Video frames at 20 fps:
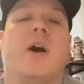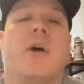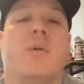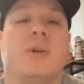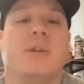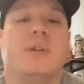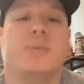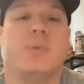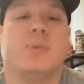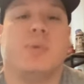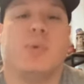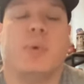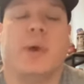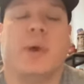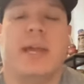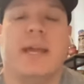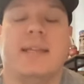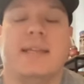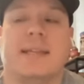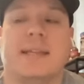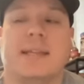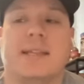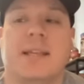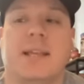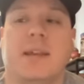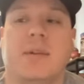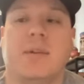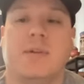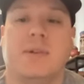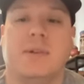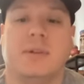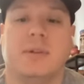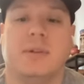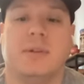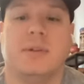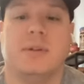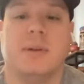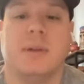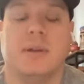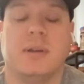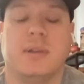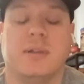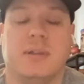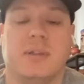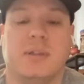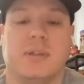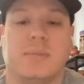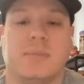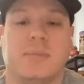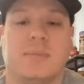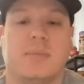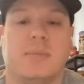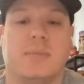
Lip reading: Otis, with the way he's continued to just